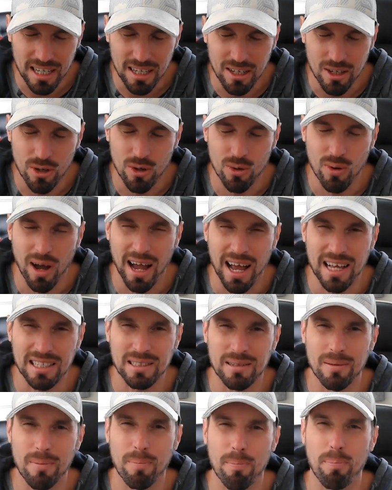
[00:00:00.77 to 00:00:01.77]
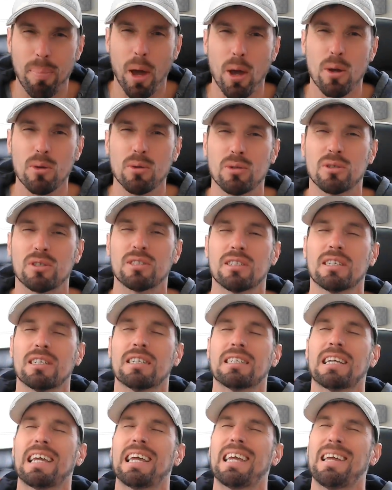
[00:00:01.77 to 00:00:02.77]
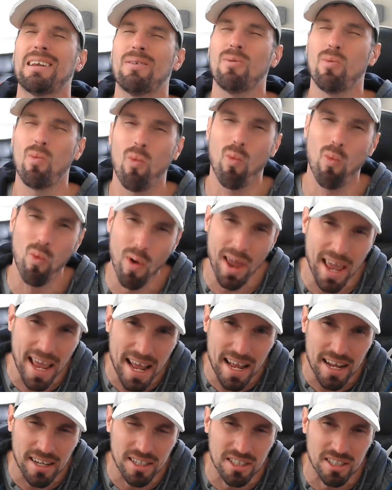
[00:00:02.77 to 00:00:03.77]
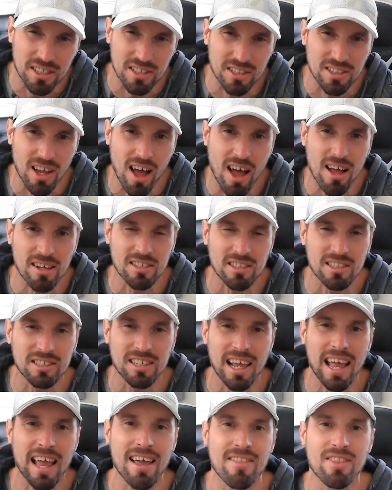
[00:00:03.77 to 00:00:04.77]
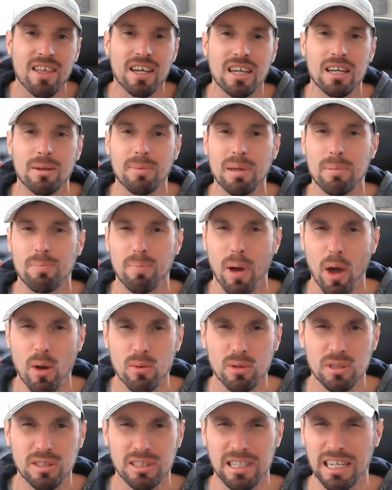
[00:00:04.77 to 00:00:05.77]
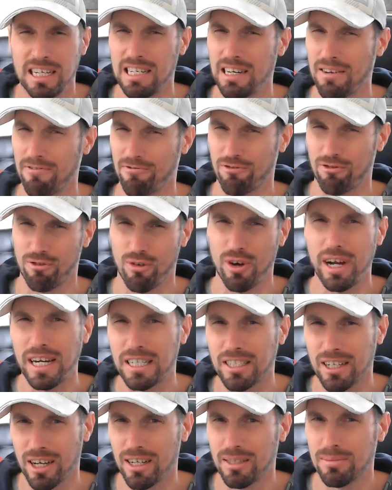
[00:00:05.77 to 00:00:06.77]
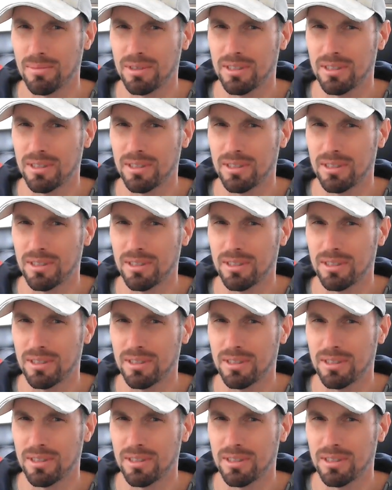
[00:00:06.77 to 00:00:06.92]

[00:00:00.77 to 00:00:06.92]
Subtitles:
who hasn't posted in weeks starts saying they're going to be posting 3 times a